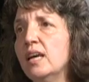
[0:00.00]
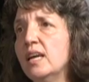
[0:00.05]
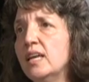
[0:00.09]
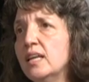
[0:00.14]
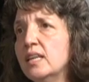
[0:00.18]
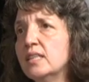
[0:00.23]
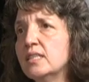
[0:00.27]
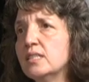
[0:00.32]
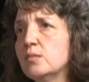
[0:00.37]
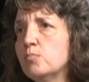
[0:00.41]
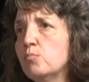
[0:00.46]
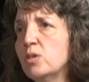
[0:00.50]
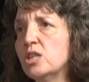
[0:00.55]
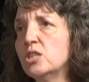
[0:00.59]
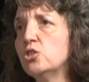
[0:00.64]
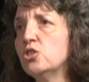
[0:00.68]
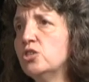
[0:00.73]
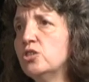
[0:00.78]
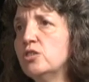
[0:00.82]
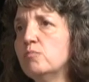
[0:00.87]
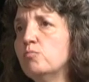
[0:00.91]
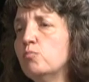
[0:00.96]
it's
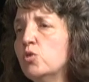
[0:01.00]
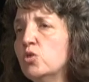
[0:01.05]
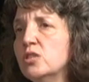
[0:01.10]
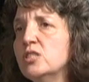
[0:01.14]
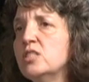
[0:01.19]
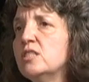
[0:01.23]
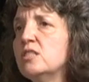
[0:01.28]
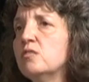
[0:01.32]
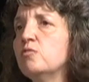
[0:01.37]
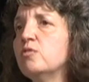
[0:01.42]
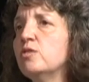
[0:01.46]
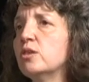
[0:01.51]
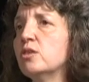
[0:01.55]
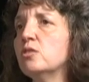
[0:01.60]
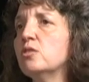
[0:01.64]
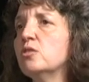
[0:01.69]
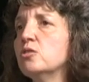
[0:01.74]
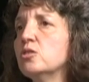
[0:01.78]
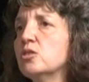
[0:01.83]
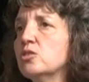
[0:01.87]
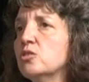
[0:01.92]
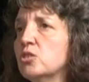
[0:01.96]
much more
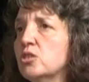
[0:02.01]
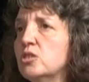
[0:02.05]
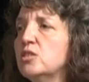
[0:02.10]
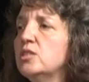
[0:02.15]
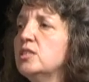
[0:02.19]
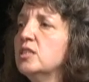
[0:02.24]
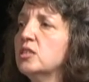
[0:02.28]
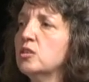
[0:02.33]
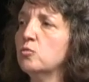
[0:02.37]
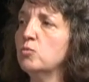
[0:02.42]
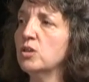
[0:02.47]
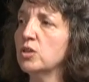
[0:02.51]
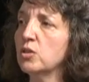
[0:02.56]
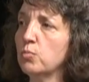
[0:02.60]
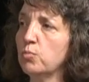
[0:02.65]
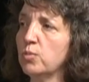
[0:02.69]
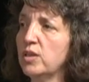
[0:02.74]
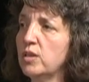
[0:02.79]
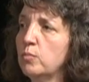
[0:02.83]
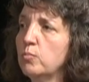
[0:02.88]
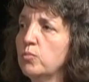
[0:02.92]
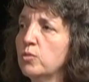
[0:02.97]
difficult to deal with
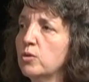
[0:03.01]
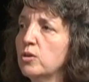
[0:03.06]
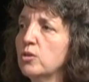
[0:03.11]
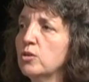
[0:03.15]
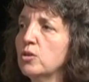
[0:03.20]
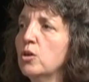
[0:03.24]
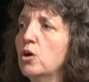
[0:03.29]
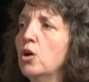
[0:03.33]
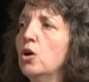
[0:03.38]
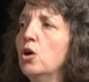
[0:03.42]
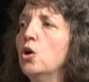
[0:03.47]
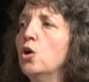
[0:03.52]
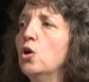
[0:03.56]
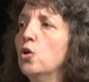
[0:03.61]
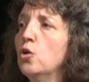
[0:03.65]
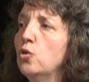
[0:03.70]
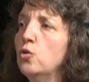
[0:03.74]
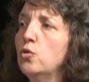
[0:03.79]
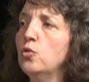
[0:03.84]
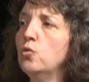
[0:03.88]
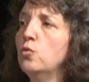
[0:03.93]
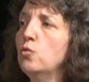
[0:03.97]
people
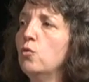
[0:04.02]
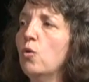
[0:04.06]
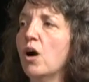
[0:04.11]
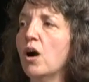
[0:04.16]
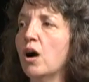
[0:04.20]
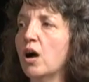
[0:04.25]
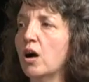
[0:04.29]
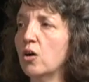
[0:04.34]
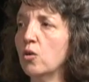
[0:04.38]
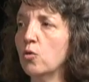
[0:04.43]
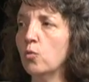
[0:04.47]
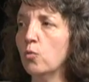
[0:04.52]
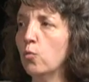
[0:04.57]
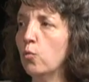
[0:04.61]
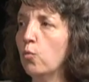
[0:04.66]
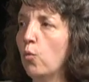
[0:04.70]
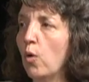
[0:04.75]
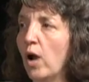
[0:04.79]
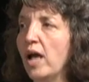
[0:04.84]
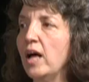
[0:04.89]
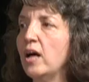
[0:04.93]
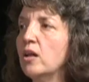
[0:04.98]
who are
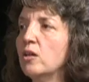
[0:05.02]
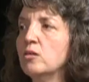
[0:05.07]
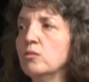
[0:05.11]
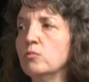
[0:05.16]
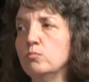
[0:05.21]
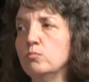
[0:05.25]
well